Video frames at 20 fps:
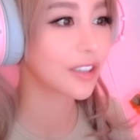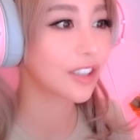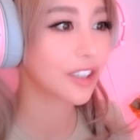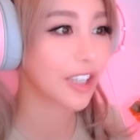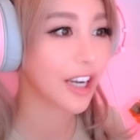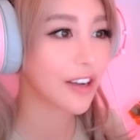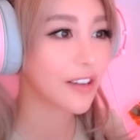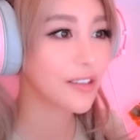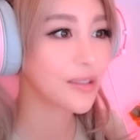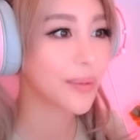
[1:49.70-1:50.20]

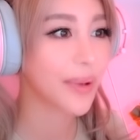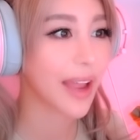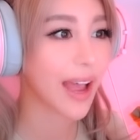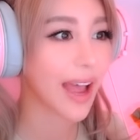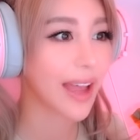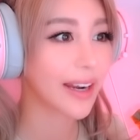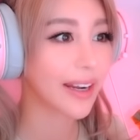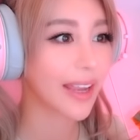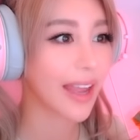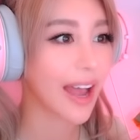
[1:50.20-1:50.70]
Shelves
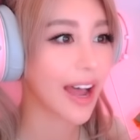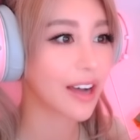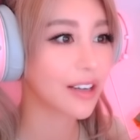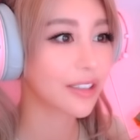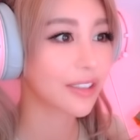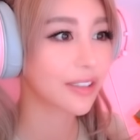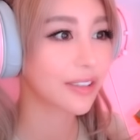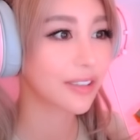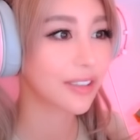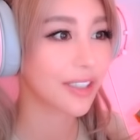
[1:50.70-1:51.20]
behind a
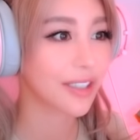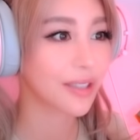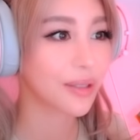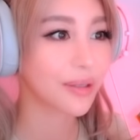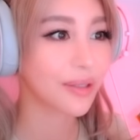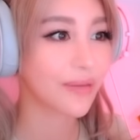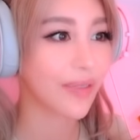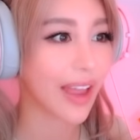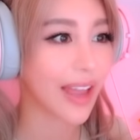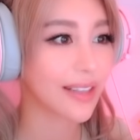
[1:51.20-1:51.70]
couch just
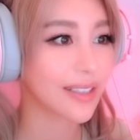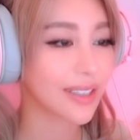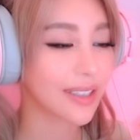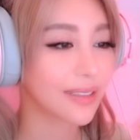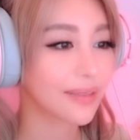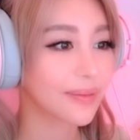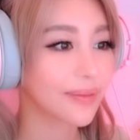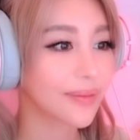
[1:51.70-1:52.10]
looks fancy.